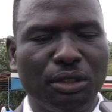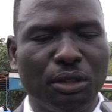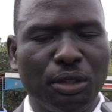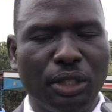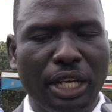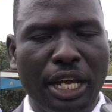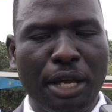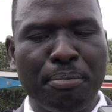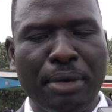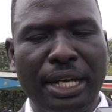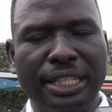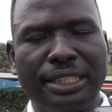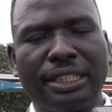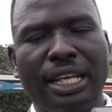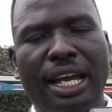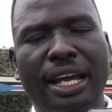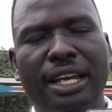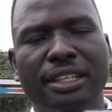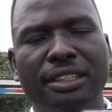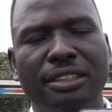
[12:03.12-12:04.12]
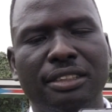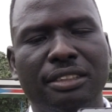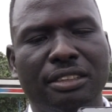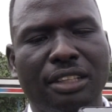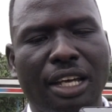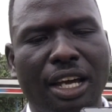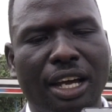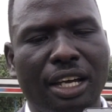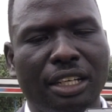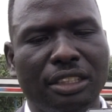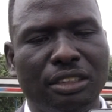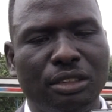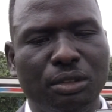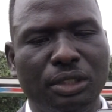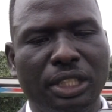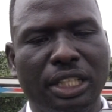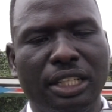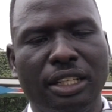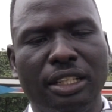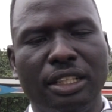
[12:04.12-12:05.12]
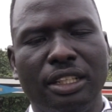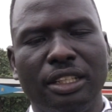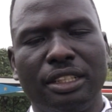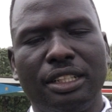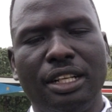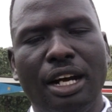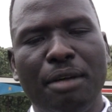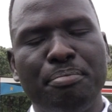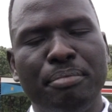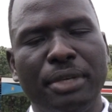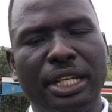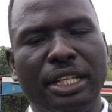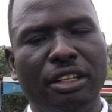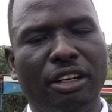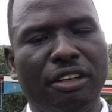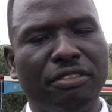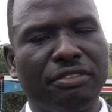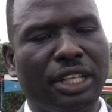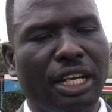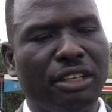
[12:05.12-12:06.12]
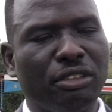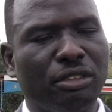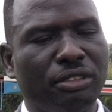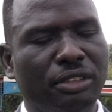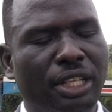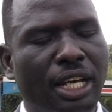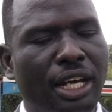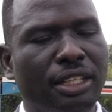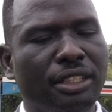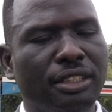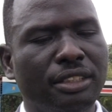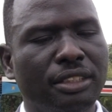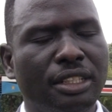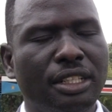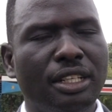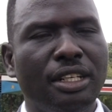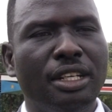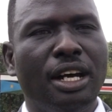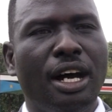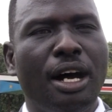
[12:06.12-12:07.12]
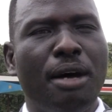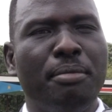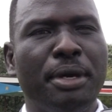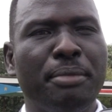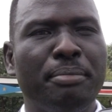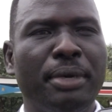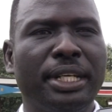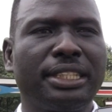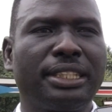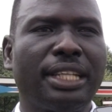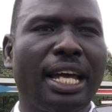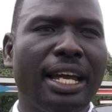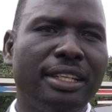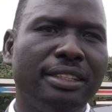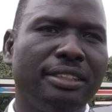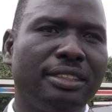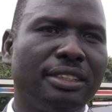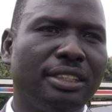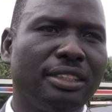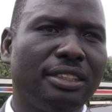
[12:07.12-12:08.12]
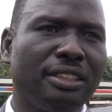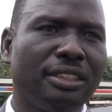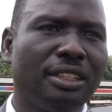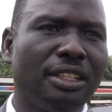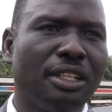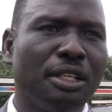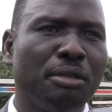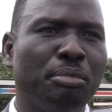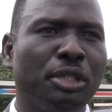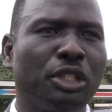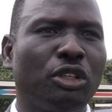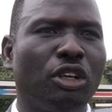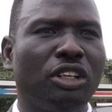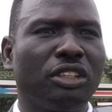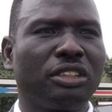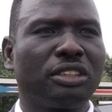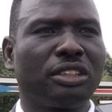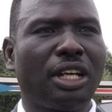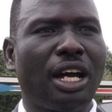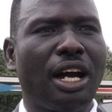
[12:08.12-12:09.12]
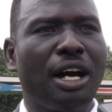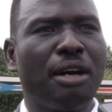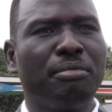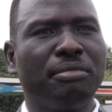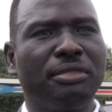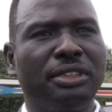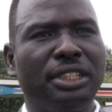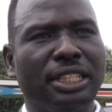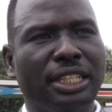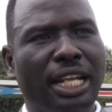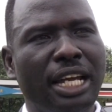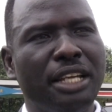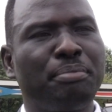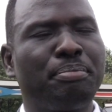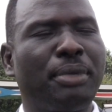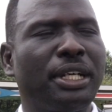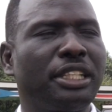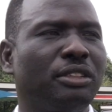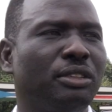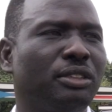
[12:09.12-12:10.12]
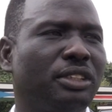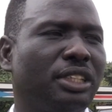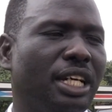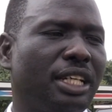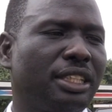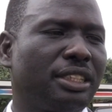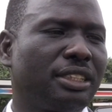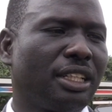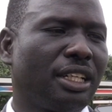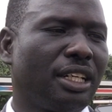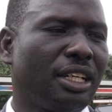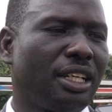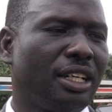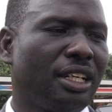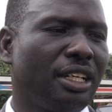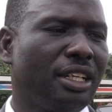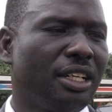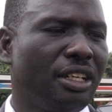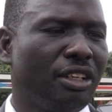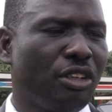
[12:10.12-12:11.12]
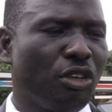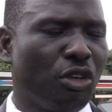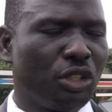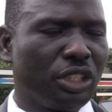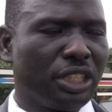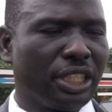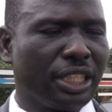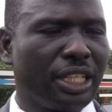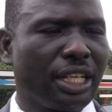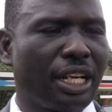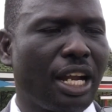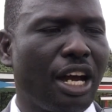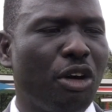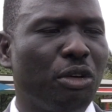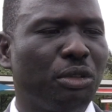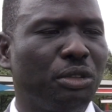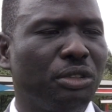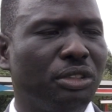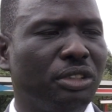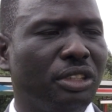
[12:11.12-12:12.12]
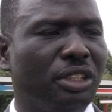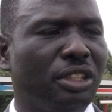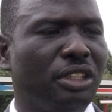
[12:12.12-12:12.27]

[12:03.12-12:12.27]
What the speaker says: to emphasize to the government of South Sudan, I'm emphasizing because I'm the right person that on the ground